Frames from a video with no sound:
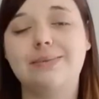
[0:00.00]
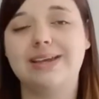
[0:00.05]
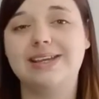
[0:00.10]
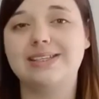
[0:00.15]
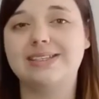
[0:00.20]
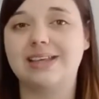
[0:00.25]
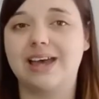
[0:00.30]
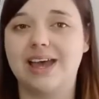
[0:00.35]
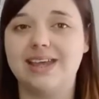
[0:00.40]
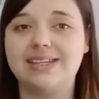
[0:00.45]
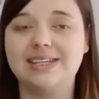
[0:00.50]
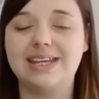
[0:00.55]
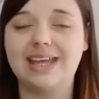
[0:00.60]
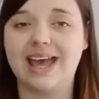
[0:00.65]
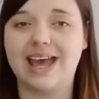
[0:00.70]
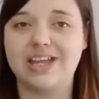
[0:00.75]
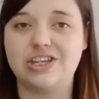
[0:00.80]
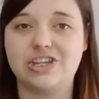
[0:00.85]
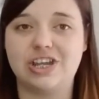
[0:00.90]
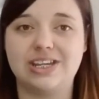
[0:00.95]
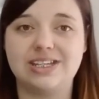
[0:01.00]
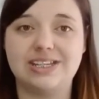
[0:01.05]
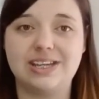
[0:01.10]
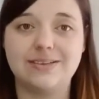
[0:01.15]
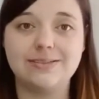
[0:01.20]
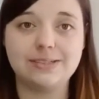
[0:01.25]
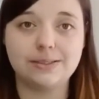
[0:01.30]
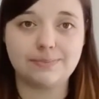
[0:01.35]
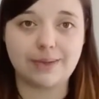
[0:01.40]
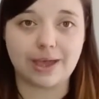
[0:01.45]
exciting
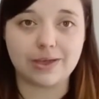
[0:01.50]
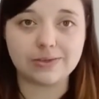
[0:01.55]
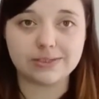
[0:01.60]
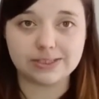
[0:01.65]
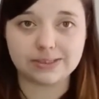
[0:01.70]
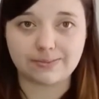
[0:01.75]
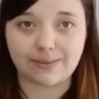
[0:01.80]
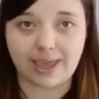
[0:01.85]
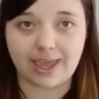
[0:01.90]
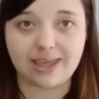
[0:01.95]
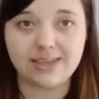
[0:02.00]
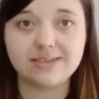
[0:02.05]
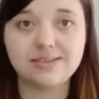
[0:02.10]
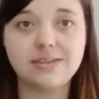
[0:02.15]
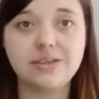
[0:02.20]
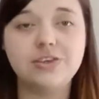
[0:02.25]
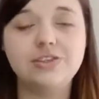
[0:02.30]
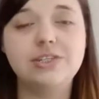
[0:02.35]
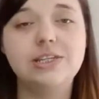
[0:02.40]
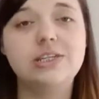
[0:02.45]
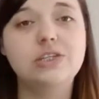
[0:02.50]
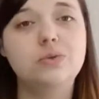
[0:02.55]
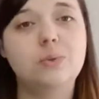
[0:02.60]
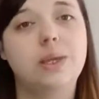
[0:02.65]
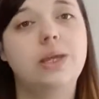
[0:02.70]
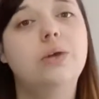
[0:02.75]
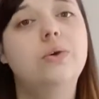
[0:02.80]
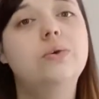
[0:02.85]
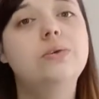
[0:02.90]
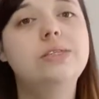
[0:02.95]
adjectives about space using
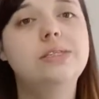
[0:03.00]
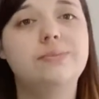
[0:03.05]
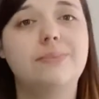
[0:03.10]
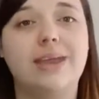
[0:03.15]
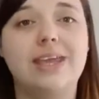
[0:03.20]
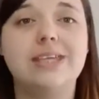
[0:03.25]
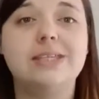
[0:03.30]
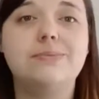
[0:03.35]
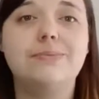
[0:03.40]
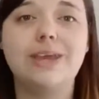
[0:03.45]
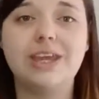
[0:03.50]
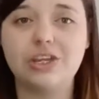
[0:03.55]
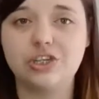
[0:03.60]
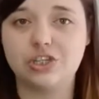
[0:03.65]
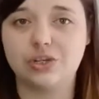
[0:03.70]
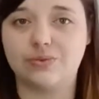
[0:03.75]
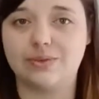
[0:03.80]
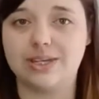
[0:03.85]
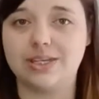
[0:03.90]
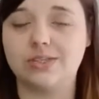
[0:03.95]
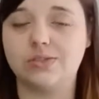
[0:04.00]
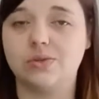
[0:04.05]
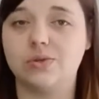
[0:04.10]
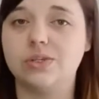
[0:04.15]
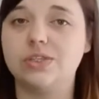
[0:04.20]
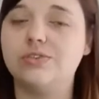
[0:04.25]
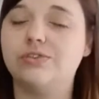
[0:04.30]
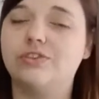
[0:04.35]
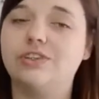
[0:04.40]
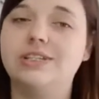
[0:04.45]
Twinkl's space picture
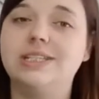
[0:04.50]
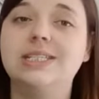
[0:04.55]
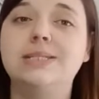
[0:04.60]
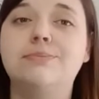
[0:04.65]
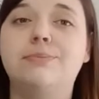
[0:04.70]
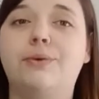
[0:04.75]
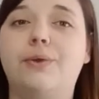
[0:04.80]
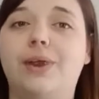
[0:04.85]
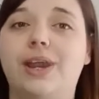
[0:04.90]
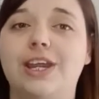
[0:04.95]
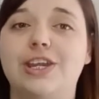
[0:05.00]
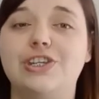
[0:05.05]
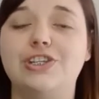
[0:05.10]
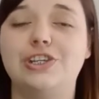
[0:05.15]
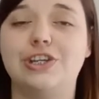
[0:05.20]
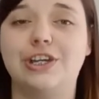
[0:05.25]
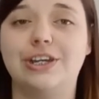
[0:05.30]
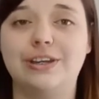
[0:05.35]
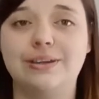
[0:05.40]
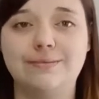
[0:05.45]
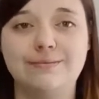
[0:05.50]
resource for inspiration.